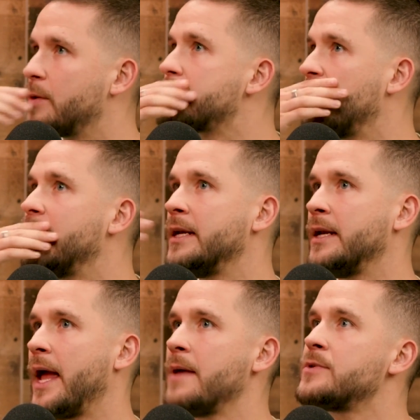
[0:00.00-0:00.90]
There was one
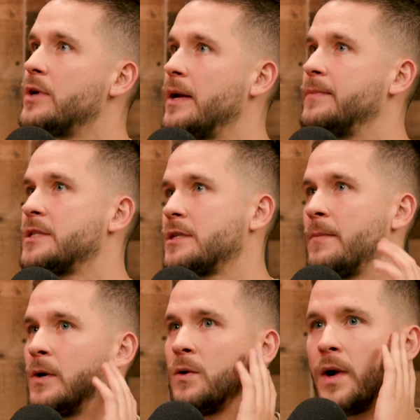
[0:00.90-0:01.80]
in Amsterdam this
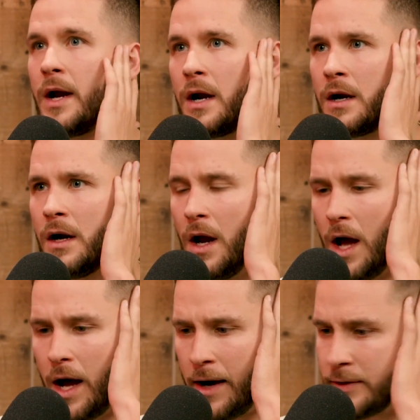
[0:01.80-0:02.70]
summer where
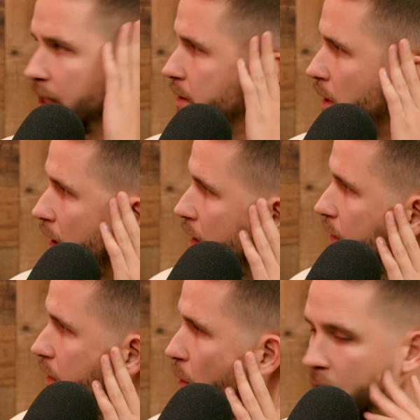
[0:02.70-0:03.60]
I was like talking
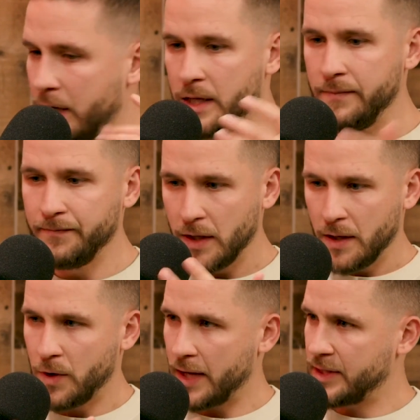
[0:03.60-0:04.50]
with Yordi.
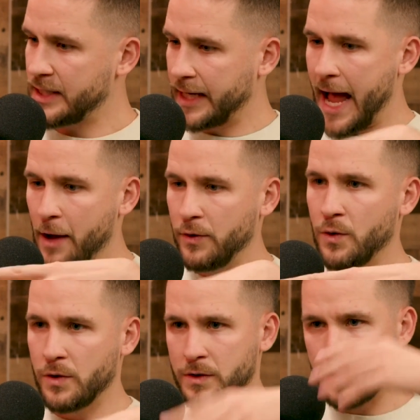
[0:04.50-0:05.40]
We're at this like
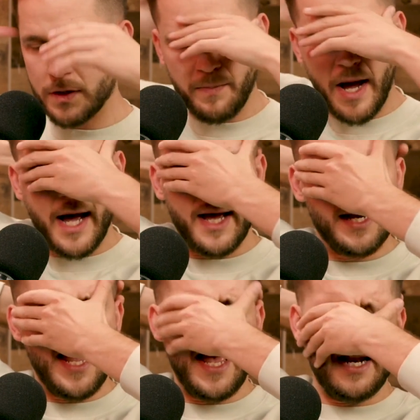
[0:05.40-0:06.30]
outdoor
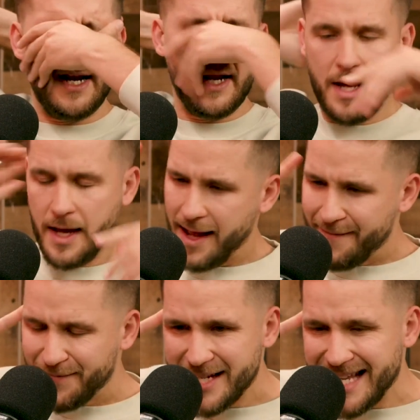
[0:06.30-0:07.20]
spot, and
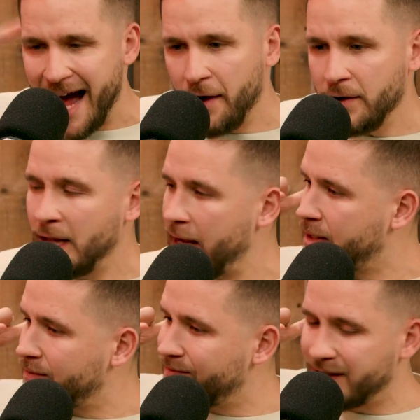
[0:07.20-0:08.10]
just out of
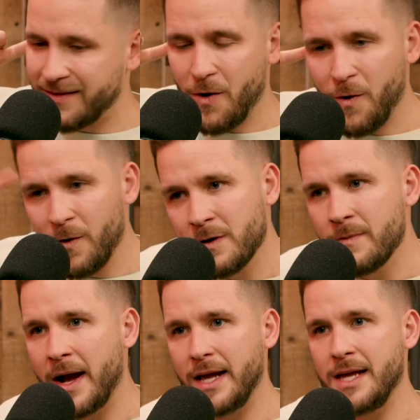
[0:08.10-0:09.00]
like the corner
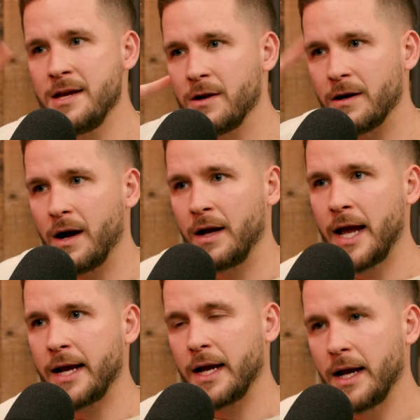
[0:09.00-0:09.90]
of my ear,
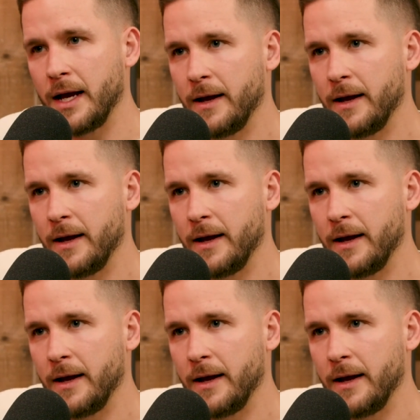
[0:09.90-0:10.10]
like